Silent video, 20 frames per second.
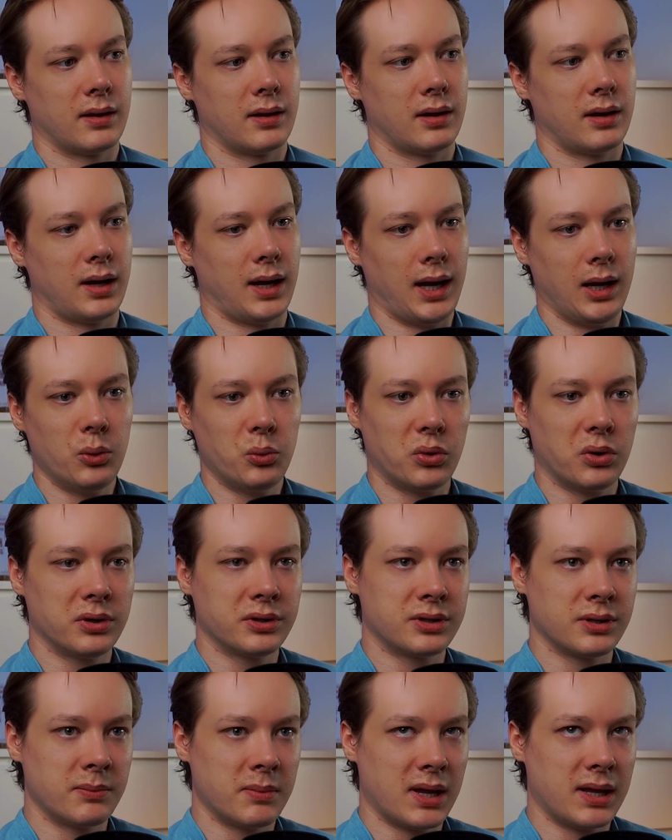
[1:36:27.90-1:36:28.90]
I want to
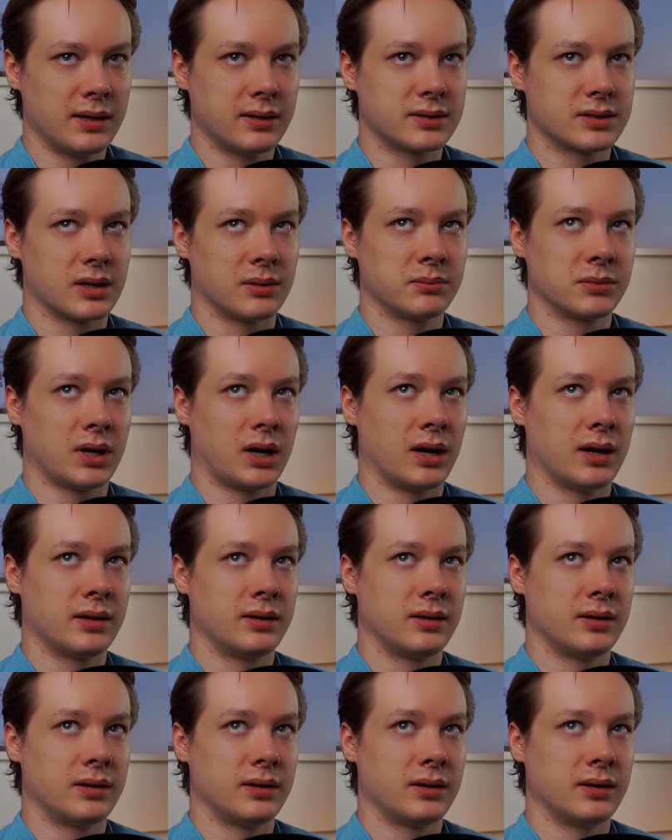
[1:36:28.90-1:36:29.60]
make some kind